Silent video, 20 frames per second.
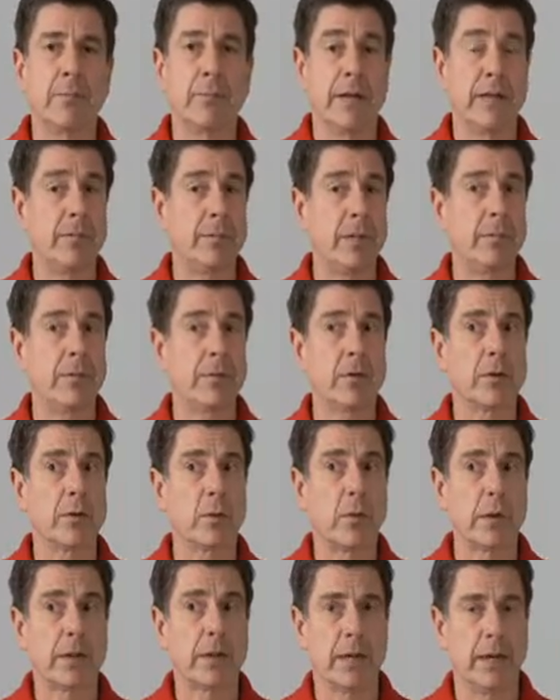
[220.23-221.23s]
many of the people you're
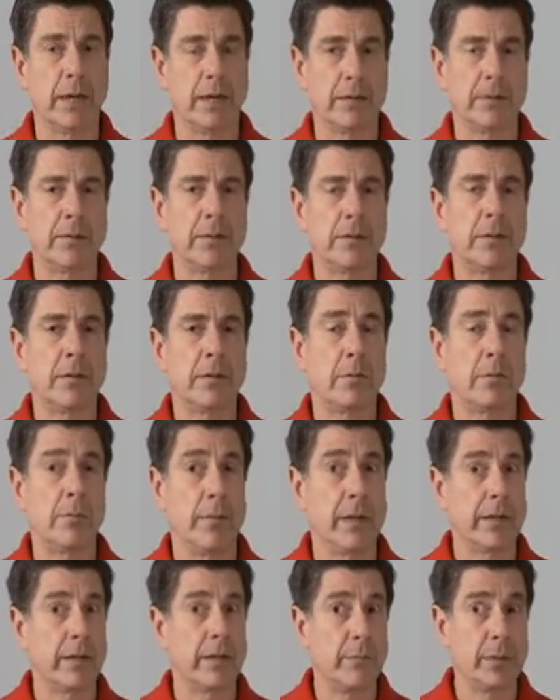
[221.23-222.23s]
working on,
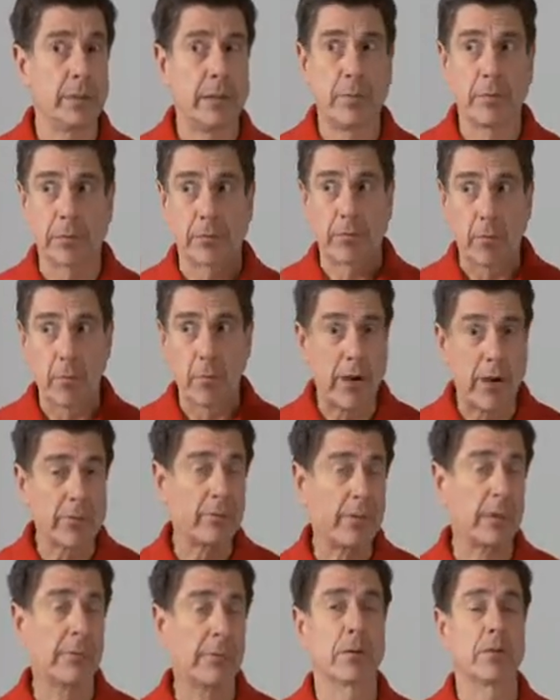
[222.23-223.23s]
many of the people that are
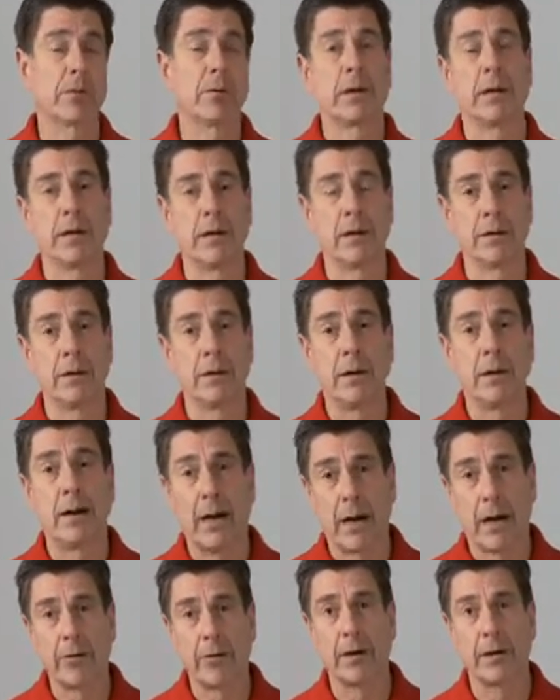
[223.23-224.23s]
around the people you're working on
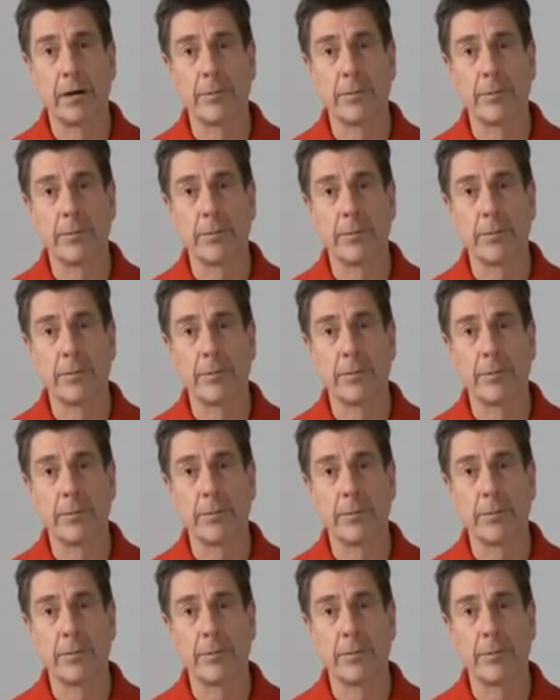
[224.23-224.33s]
are